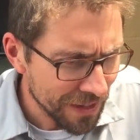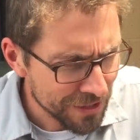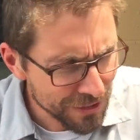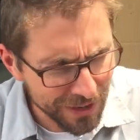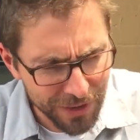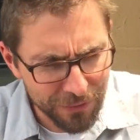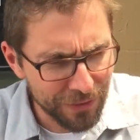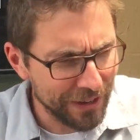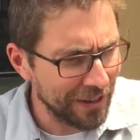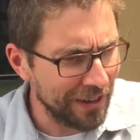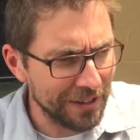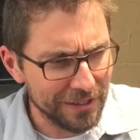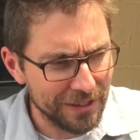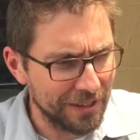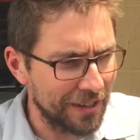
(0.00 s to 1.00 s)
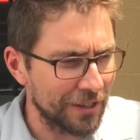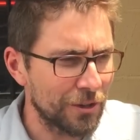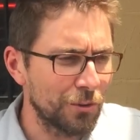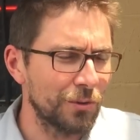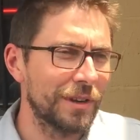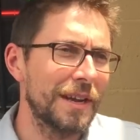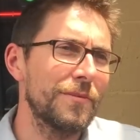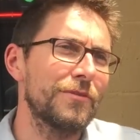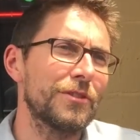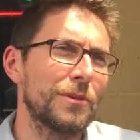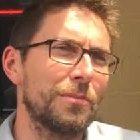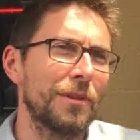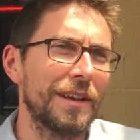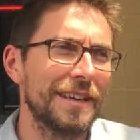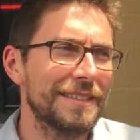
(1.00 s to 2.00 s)
trying to figure out a cool name for the
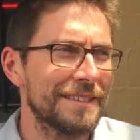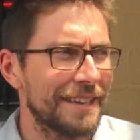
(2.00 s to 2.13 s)
place,